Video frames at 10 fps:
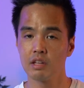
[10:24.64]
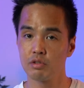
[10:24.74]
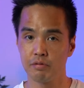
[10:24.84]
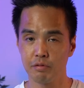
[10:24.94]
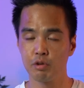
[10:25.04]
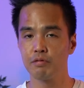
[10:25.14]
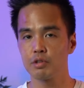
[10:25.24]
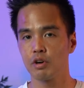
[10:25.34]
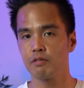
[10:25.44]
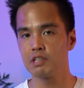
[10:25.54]
into food
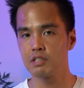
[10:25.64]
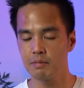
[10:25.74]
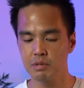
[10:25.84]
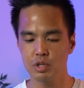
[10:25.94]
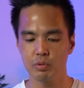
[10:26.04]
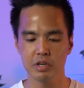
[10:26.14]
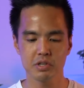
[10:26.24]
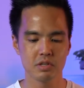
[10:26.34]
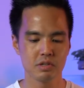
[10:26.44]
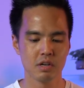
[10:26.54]
photography type
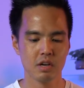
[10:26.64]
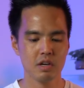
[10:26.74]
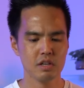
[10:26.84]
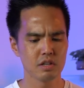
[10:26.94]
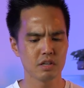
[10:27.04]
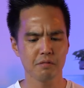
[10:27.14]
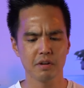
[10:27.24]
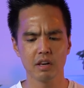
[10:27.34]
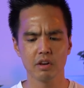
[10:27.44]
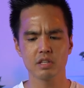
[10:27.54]
situations. So
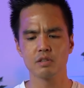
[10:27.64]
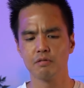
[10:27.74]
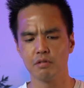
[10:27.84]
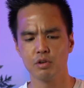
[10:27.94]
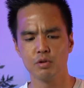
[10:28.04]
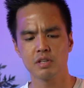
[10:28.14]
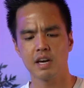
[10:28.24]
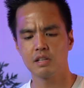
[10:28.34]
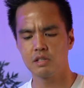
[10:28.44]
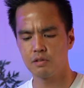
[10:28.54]
definitely lots of use
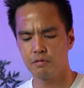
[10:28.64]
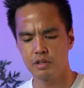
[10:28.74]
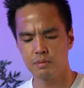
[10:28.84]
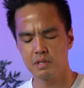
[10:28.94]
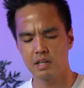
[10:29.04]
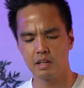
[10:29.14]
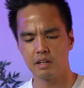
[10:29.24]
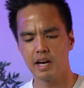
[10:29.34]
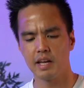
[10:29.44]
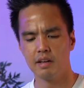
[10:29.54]
cases for this particular
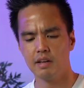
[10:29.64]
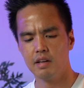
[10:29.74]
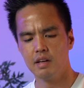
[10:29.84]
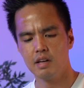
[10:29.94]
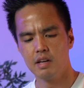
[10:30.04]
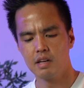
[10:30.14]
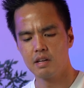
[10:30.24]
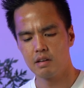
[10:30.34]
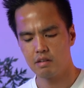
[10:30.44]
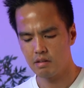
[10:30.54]
light.
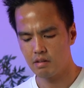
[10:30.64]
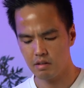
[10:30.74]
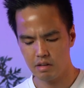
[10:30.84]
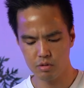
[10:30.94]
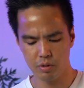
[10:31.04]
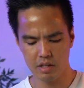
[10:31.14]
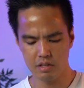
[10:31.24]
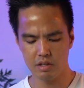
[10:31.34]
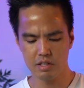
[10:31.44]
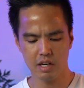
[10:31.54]
And doing
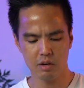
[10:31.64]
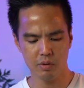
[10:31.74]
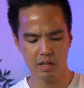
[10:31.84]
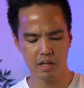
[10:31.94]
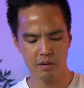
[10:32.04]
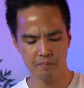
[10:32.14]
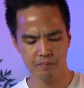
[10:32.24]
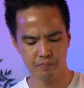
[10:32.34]
this on the second one here.